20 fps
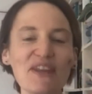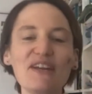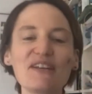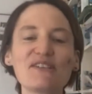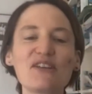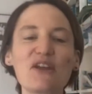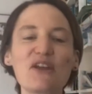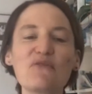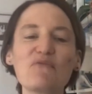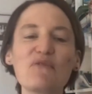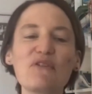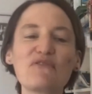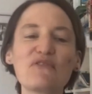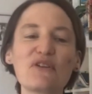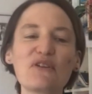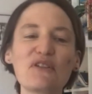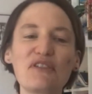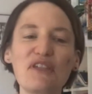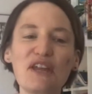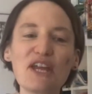So we've got
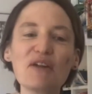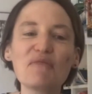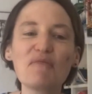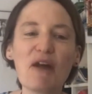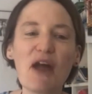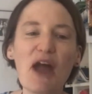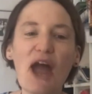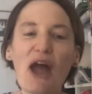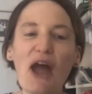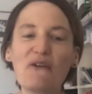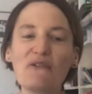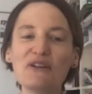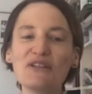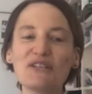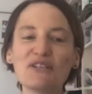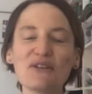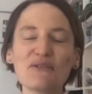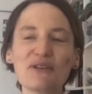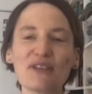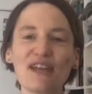to think about how we
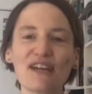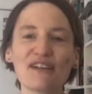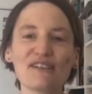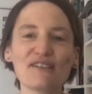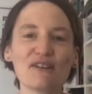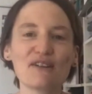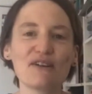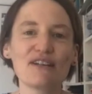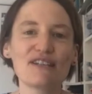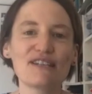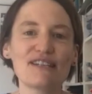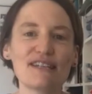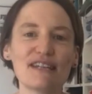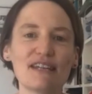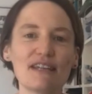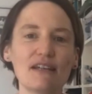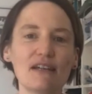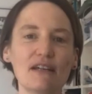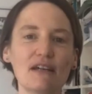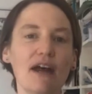deal with anxiety.